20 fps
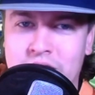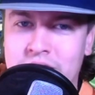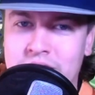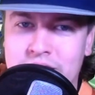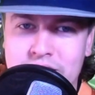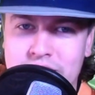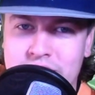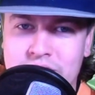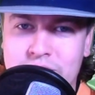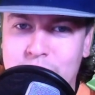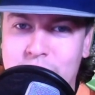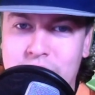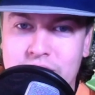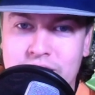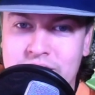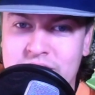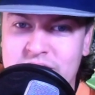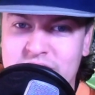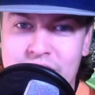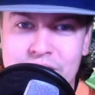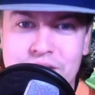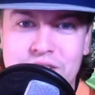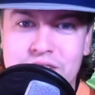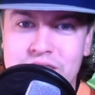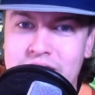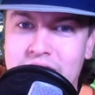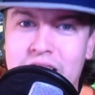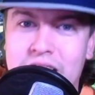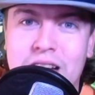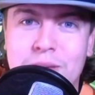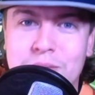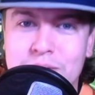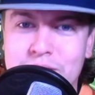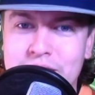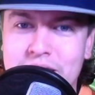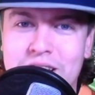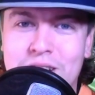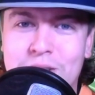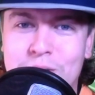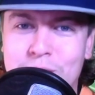this, 7 times
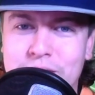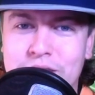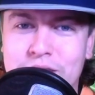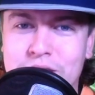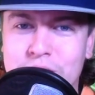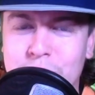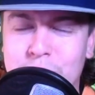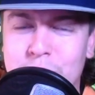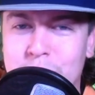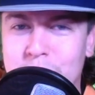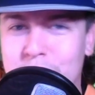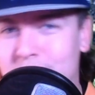now, win a Super Bowl